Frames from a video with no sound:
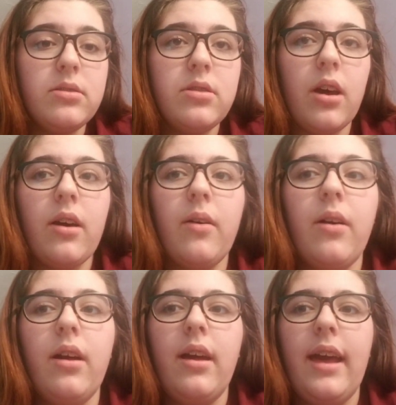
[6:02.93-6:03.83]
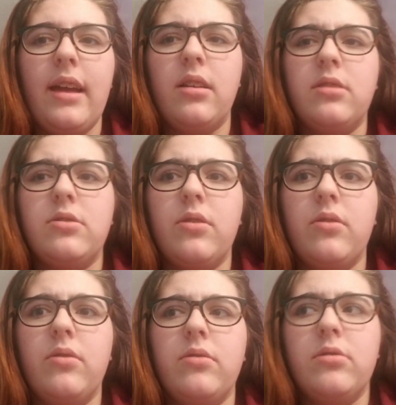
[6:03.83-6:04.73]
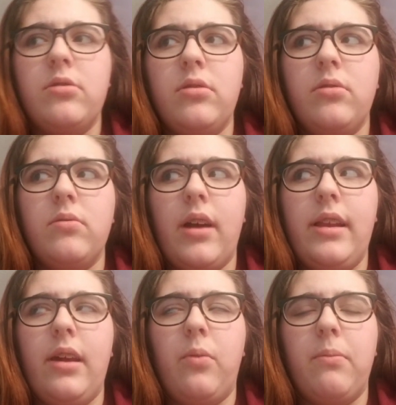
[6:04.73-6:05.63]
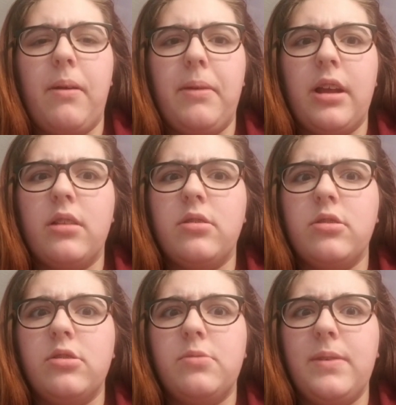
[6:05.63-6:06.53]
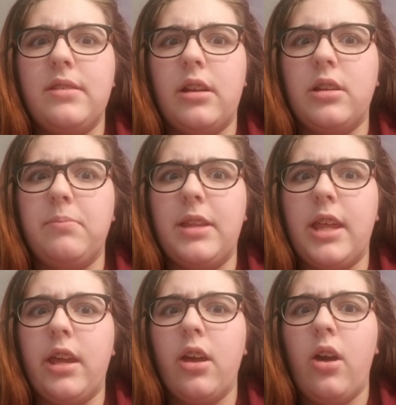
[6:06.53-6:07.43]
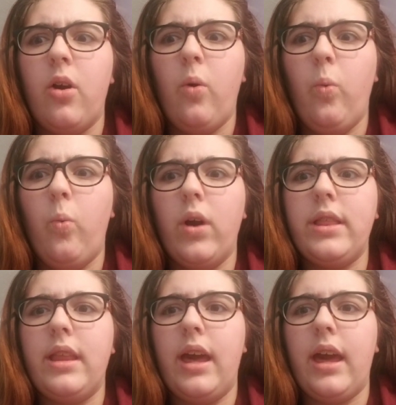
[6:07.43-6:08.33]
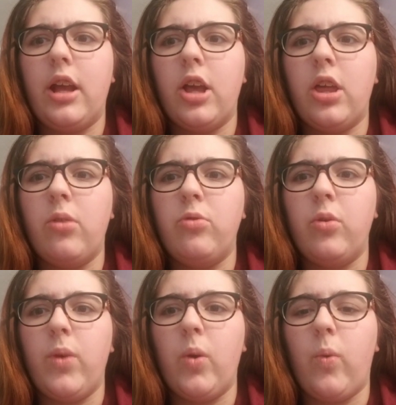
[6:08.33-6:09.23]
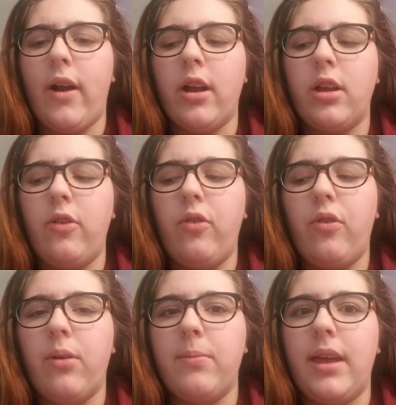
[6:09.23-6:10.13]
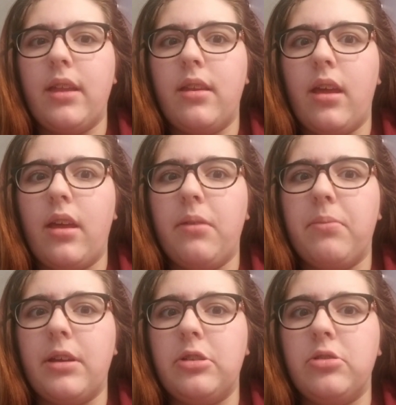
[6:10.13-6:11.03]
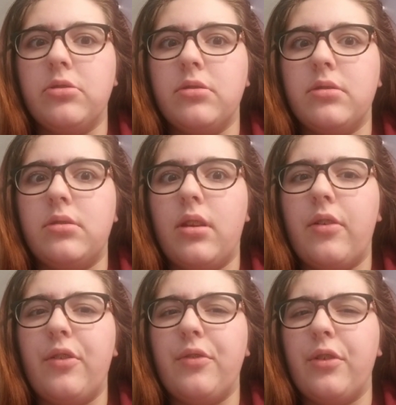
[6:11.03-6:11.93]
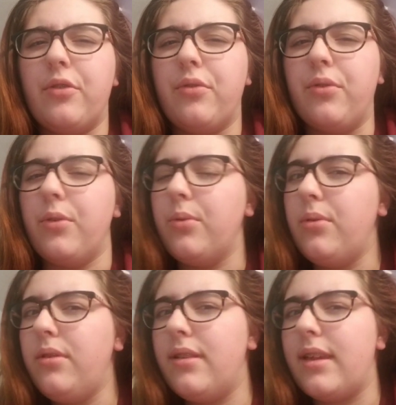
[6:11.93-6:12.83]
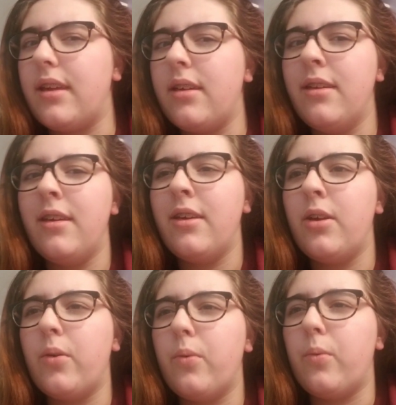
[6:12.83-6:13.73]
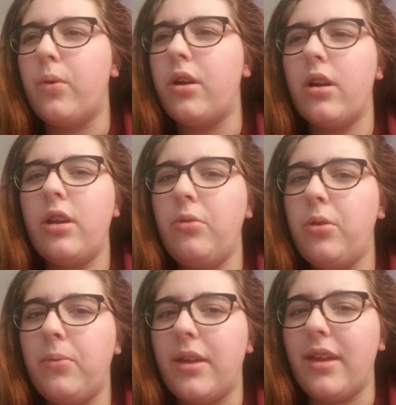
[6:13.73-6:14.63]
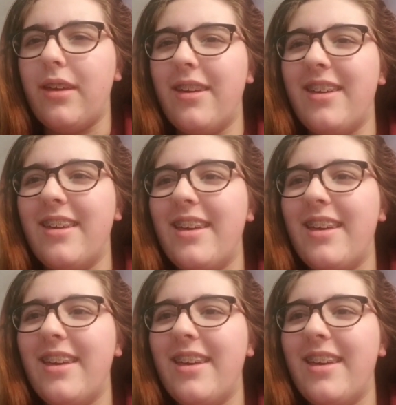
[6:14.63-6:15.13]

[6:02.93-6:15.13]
so, and also, too, I didn't want my parents to just be staring at me like, what the heck are you doing? Why are you filming and taking pictures and stuff of your food? Like, what are you doing?